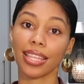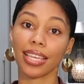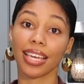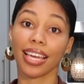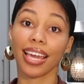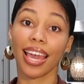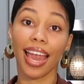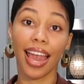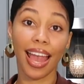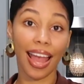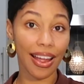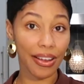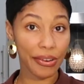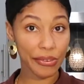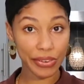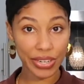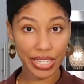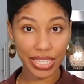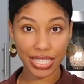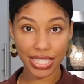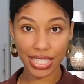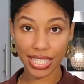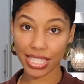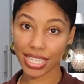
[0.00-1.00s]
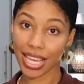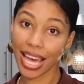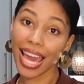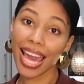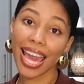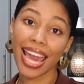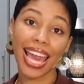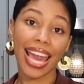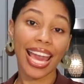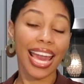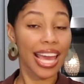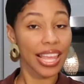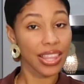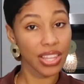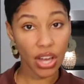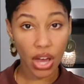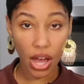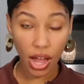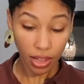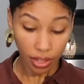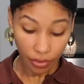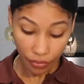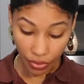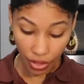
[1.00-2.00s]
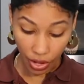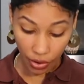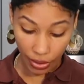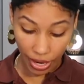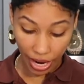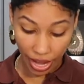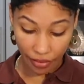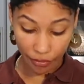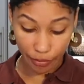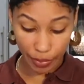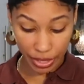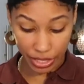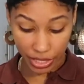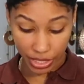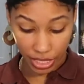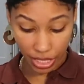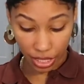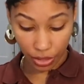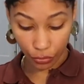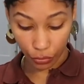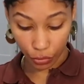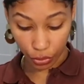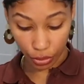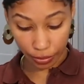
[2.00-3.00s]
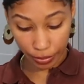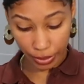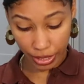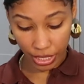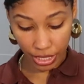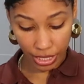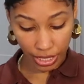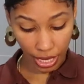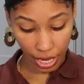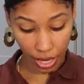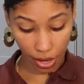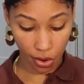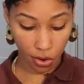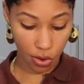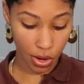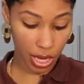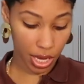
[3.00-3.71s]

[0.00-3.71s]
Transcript: the carrots and the cauliflower have been done for a minute now,